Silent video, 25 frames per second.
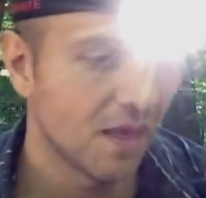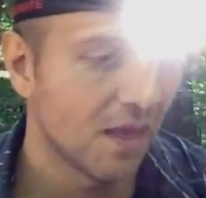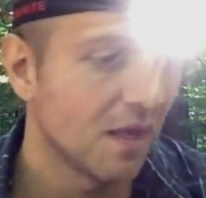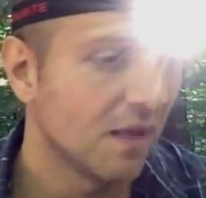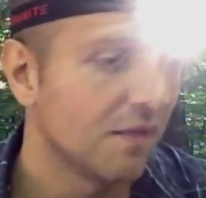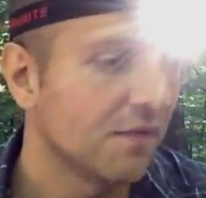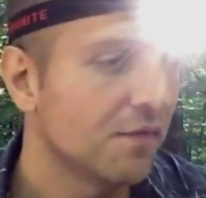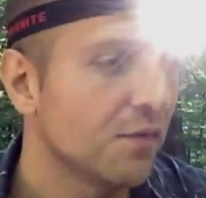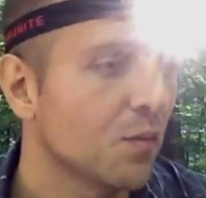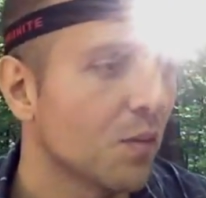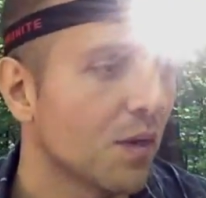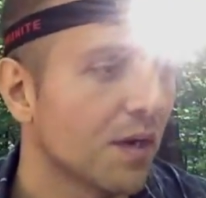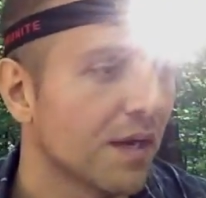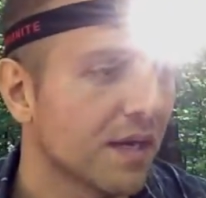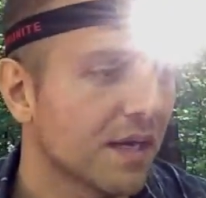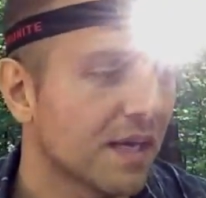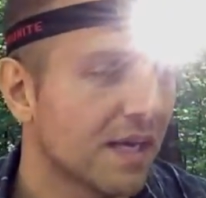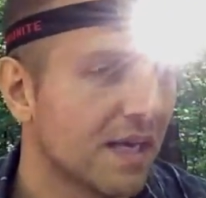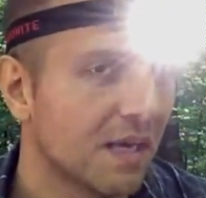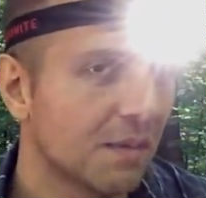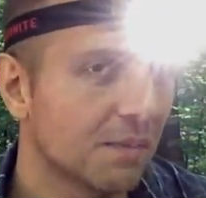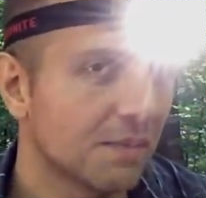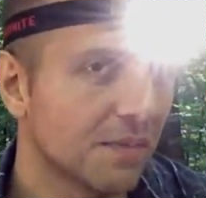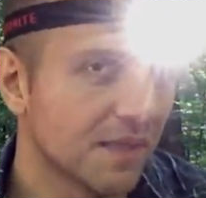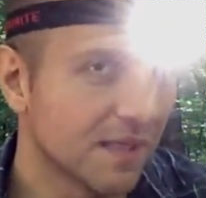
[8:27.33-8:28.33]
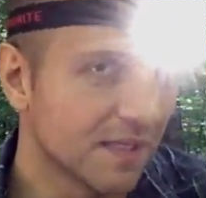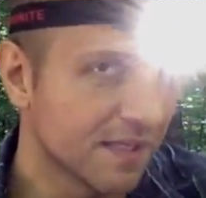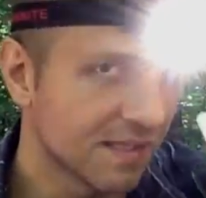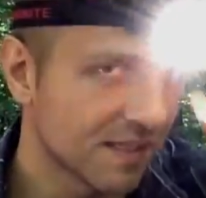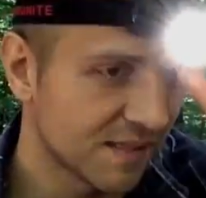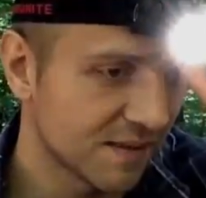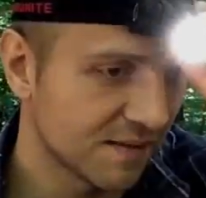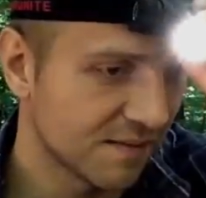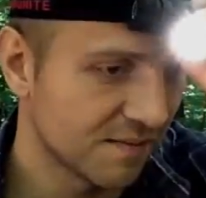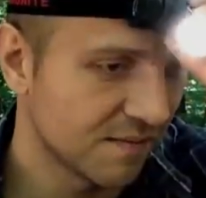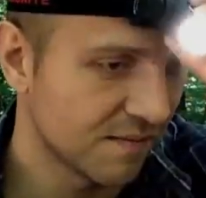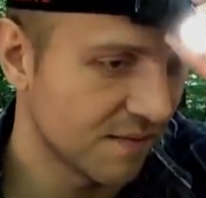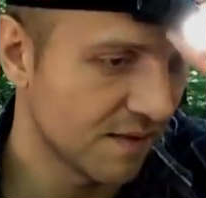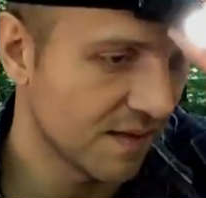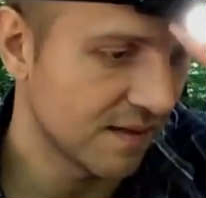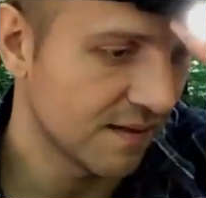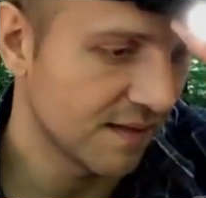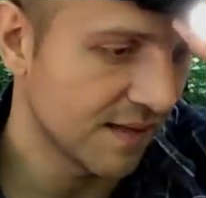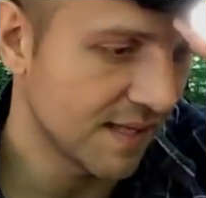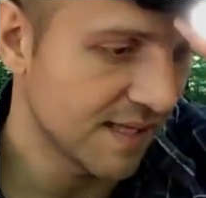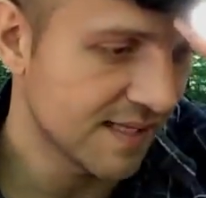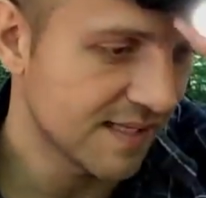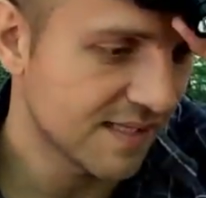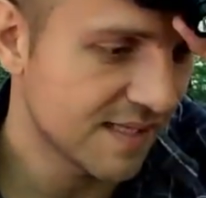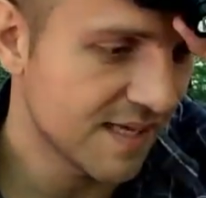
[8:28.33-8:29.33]
if you want to keep this,
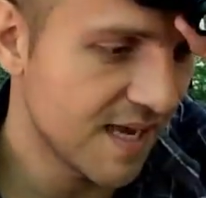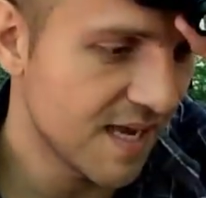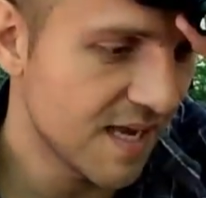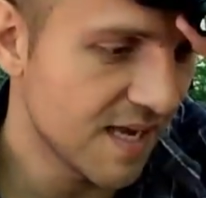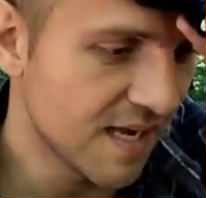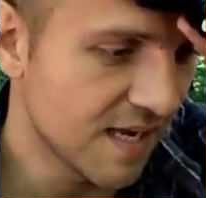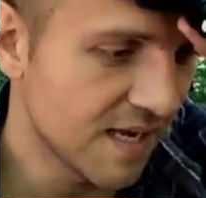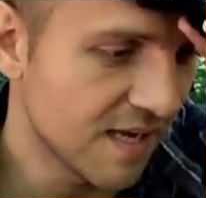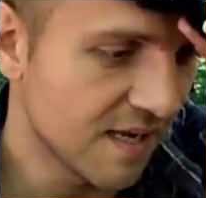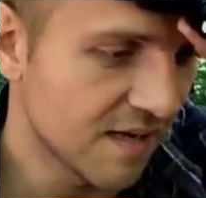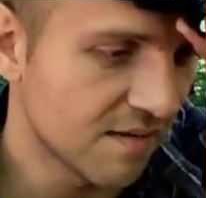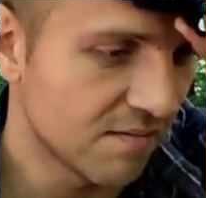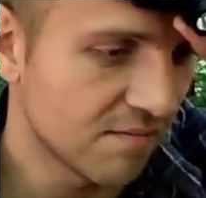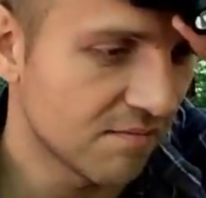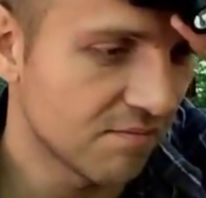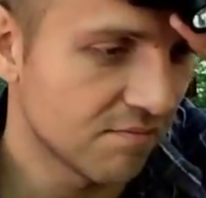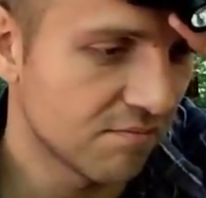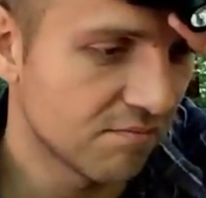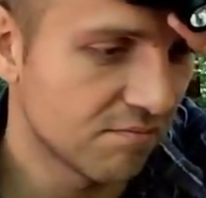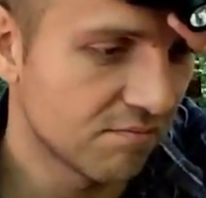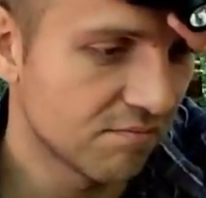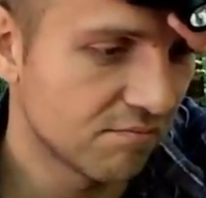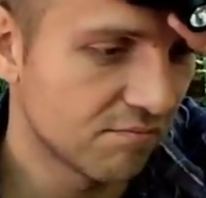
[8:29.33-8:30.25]
let's say in,